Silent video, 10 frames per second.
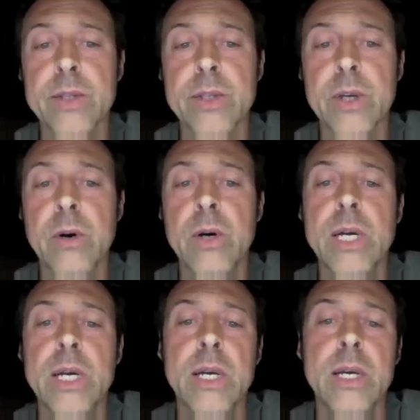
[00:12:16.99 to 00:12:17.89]
So
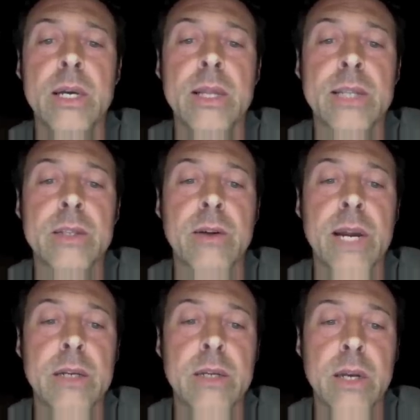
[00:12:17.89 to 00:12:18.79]
that's a
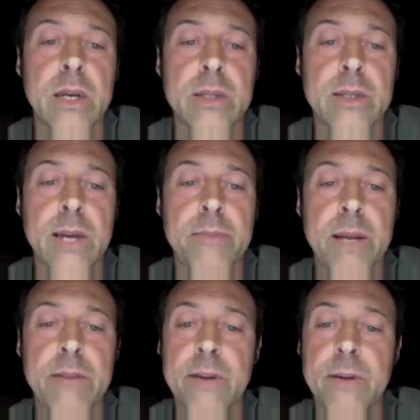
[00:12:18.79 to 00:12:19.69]
great side
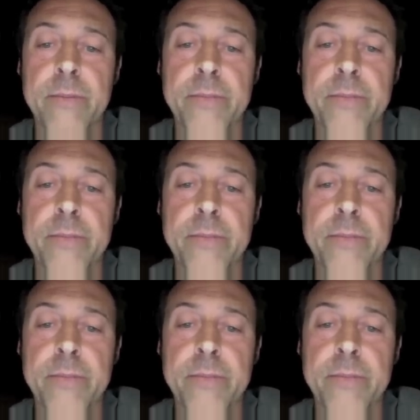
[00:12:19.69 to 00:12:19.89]
benefit.